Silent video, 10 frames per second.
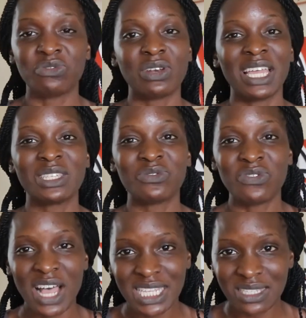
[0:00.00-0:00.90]
flights
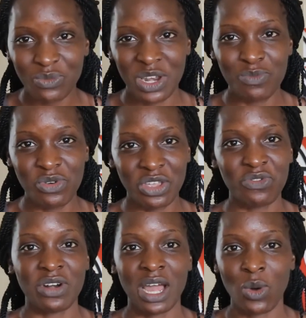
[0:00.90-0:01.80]
first when booking
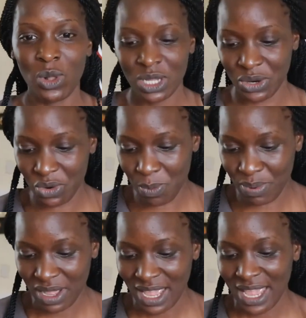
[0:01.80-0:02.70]
for a whole group.